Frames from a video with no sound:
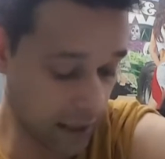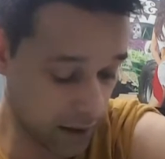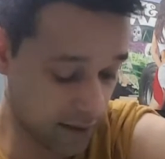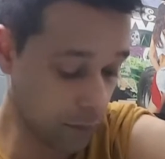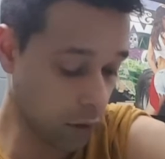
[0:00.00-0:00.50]

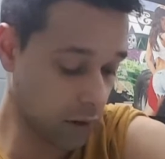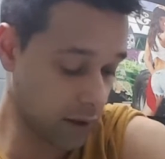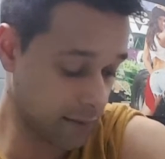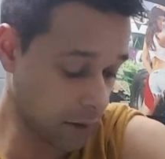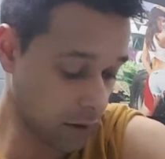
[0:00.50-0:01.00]
getting smaller
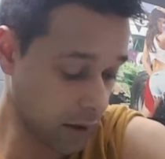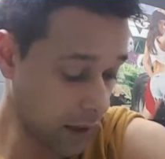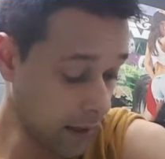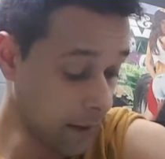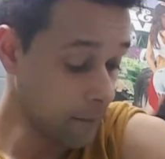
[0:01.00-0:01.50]
and
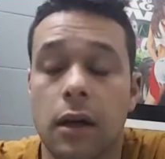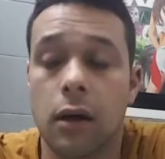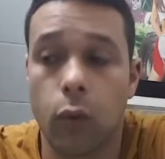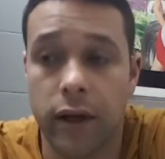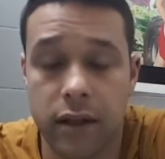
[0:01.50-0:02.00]
smaller.
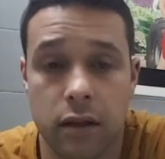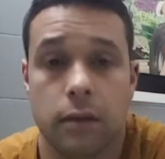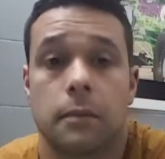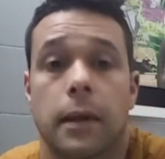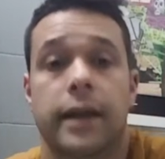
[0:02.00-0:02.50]
When
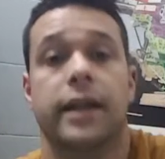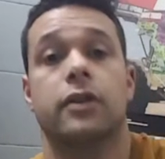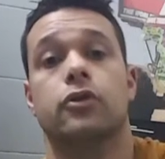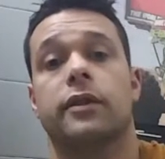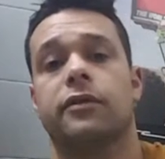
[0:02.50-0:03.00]
my
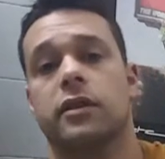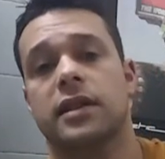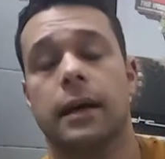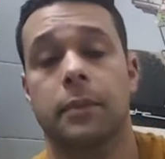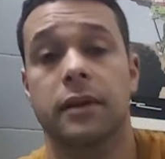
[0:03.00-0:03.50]
injury
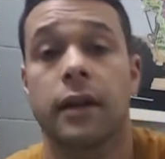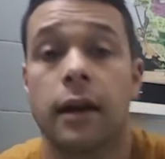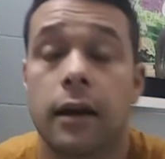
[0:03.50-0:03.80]
first happened,